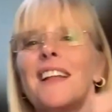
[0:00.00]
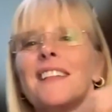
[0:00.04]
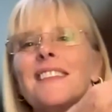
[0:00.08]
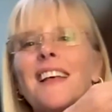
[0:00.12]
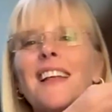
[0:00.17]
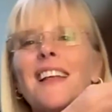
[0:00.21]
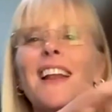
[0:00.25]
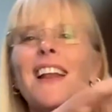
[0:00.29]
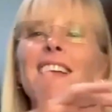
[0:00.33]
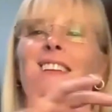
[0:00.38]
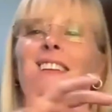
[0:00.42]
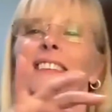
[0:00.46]

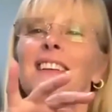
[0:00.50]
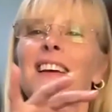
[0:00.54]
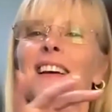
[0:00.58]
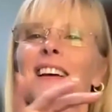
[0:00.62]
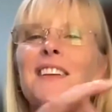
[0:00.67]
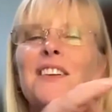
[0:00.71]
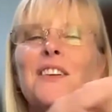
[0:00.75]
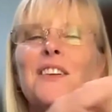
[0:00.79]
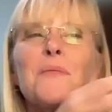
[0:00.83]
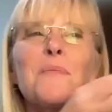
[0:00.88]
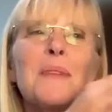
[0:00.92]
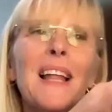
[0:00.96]
Da-da-da,
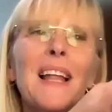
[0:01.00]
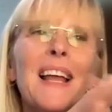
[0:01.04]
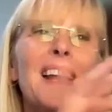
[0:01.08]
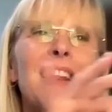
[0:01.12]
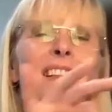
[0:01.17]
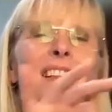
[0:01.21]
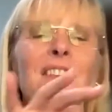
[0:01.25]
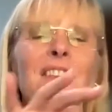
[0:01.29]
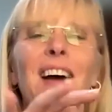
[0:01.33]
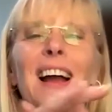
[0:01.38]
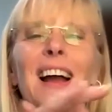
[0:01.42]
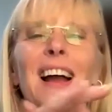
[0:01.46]
you're playing
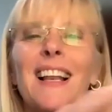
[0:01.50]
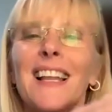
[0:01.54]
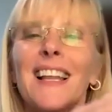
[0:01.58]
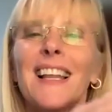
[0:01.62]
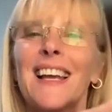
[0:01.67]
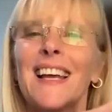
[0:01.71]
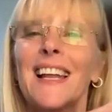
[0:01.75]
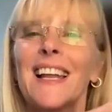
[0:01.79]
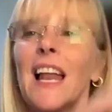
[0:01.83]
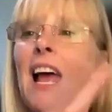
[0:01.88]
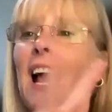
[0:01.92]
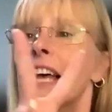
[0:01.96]
the
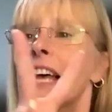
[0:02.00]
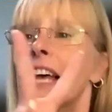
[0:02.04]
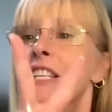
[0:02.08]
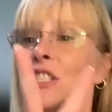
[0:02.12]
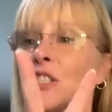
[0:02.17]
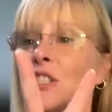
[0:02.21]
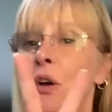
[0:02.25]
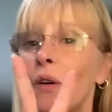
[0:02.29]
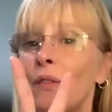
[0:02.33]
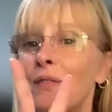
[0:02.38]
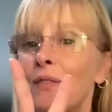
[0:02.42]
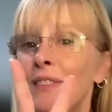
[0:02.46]
violin.
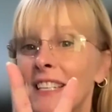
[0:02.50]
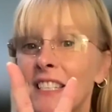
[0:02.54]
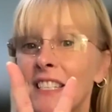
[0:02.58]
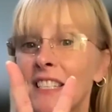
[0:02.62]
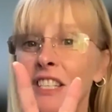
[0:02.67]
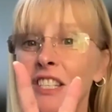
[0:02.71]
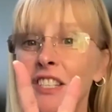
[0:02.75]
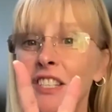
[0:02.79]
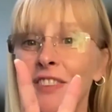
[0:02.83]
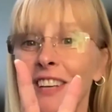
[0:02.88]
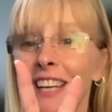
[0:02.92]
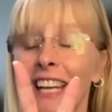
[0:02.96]
So if this
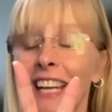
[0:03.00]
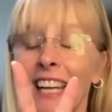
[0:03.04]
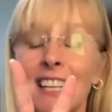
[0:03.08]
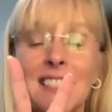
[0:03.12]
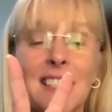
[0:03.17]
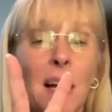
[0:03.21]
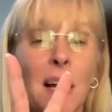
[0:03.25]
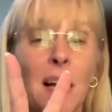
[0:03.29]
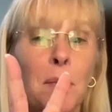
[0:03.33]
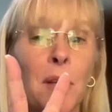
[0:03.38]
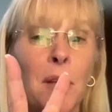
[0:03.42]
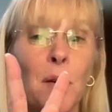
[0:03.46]
is V,
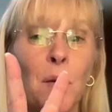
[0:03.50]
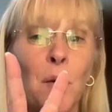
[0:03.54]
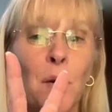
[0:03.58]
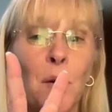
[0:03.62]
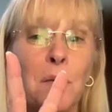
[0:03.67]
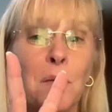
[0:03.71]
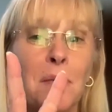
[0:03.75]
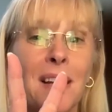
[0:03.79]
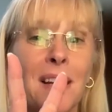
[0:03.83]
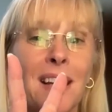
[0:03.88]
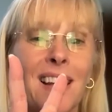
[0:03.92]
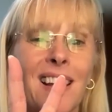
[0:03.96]
W
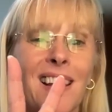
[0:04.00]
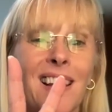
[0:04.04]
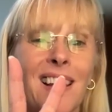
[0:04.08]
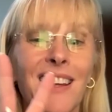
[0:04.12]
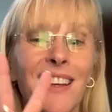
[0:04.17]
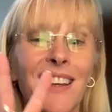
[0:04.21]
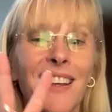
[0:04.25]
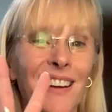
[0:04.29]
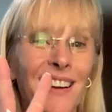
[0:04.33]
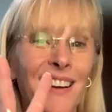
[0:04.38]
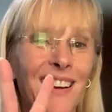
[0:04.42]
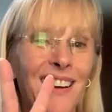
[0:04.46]
would
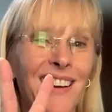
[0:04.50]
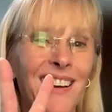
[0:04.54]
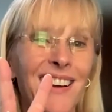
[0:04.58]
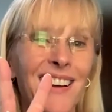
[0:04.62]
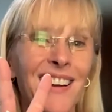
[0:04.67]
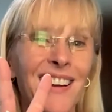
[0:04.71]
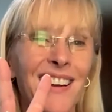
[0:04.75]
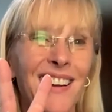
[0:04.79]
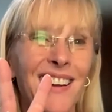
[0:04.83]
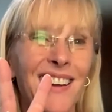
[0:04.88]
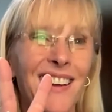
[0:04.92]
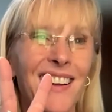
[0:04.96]
be,
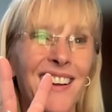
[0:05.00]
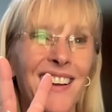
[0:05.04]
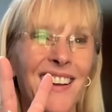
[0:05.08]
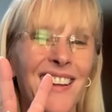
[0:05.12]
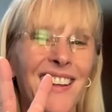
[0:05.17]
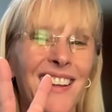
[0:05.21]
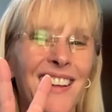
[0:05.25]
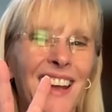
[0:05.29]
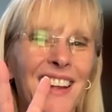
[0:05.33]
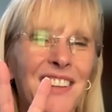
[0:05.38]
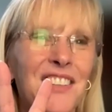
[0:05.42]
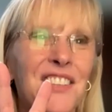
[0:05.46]

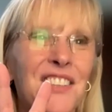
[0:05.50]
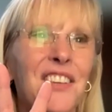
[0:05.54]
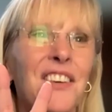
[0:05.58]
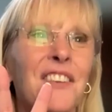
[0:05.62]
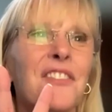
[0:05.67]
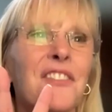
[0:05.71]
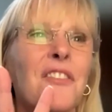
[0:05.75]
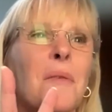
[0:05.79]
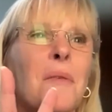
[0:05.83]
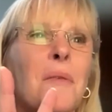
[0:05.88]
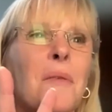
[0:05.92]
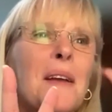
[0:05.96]
can you do it
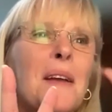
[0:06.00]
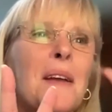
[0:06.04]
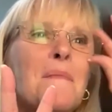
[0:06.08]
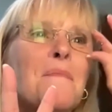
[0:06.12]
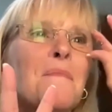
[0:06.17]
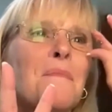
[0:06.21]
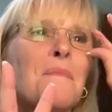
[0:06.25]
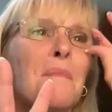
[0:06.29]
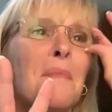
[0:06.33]
for me?